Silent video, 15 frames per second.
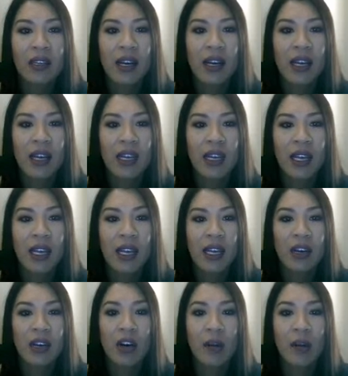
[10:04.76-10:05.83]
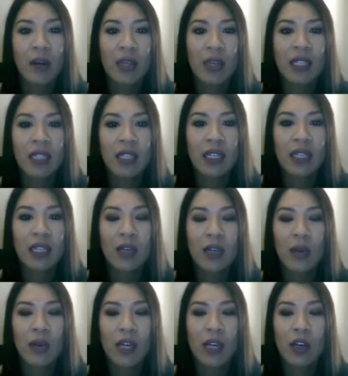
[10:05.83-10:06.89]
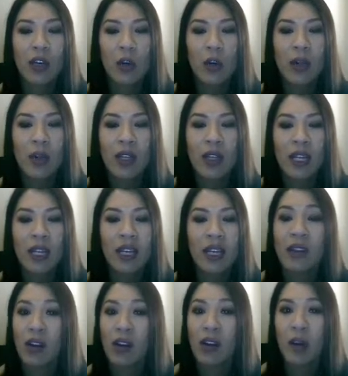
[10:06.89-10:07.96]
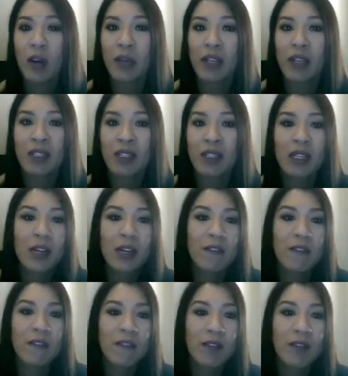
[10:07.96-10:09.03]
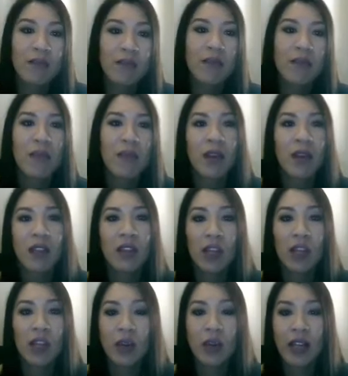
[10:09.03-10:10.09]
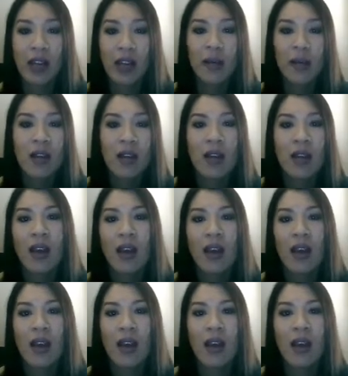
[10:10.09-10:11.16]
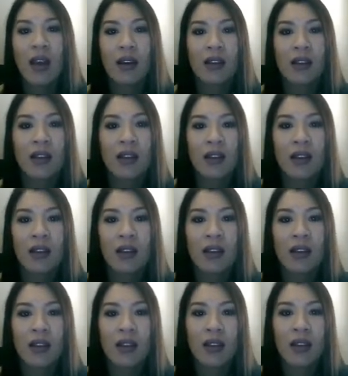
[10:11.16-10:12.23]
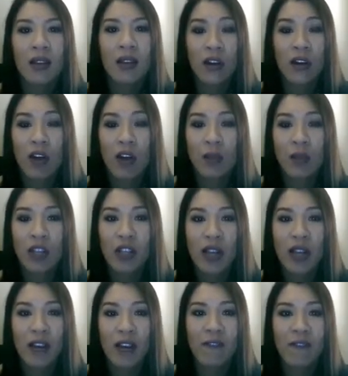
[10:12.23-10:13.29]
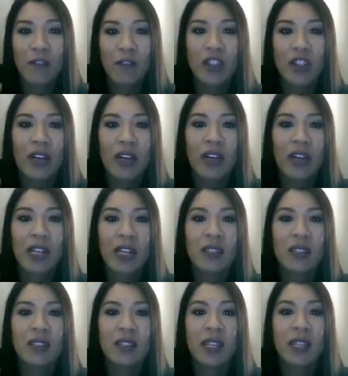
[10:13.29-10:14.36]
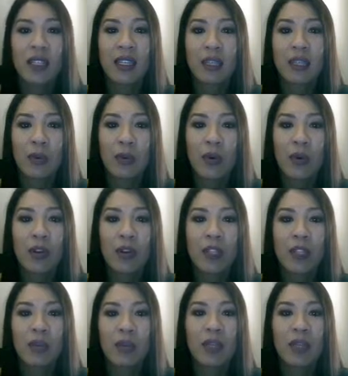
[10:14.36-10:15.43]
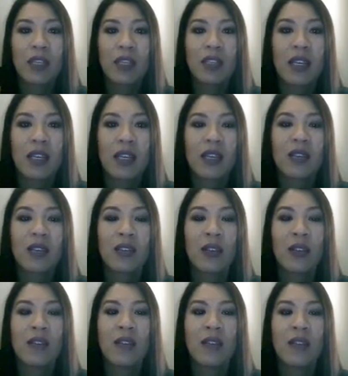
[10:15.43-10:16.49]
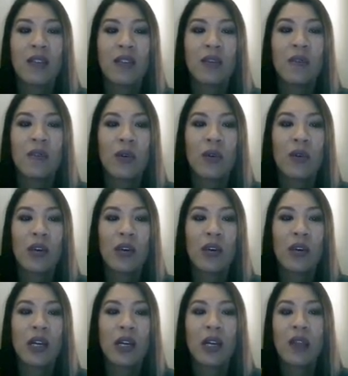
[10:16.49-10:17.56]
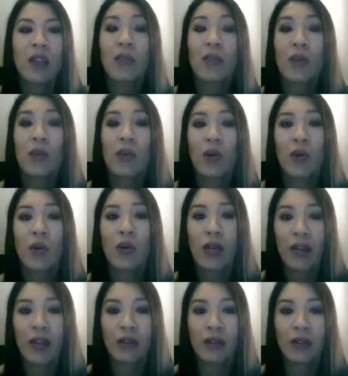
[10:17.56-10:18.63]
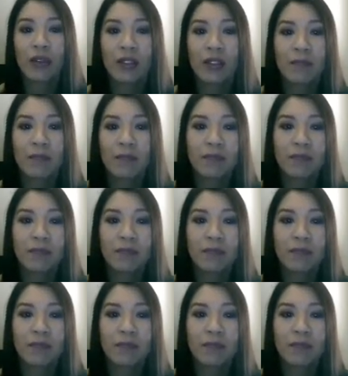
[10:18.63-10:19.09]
I can copy this link, or I can open the link and then copy it from the new tab. And another option I have for sharing is export, but this again is only available for the Pro accounts.